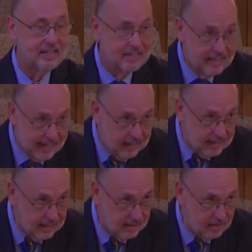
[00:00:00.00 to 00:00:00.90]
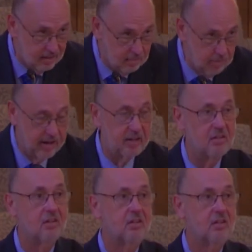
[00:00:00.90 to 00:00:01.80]
Daily bread.
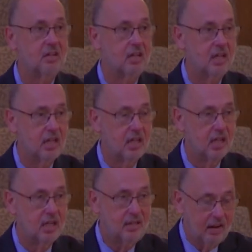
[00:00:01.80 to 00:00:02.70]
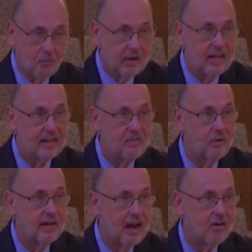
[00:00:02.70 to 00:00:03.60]
Not weekly, one
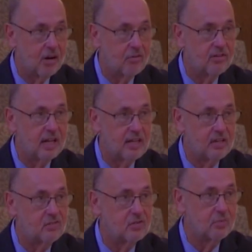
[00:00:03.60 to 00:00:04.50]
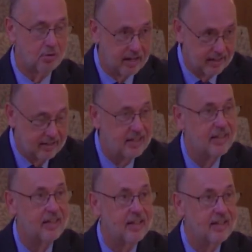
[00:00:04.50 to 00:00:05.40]
hour on Sundays bread.
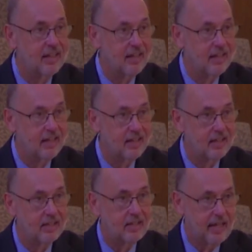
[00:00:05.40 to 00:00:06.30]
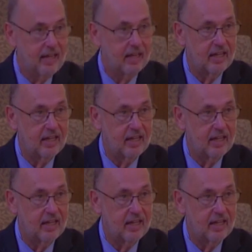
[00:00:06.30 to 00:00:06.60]
Daily.